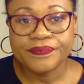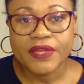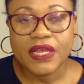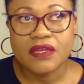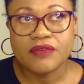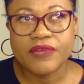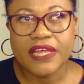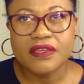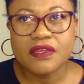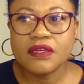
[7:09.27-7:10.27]
And I
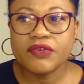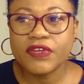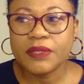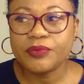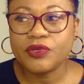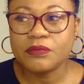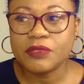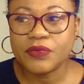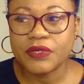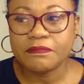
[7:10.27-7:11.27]
think Philip Pullman
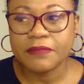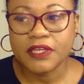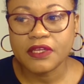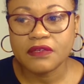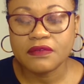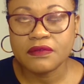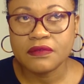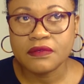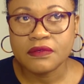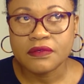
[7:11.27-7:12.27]
would have been
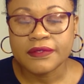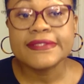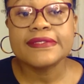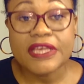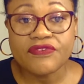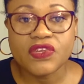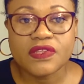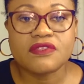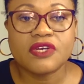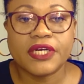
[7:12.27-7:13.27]
7 at
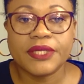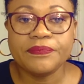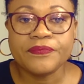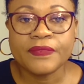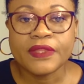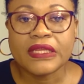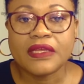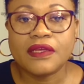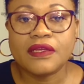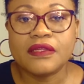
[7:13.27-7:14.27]
the time.
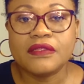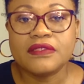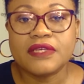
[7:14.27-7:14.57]
And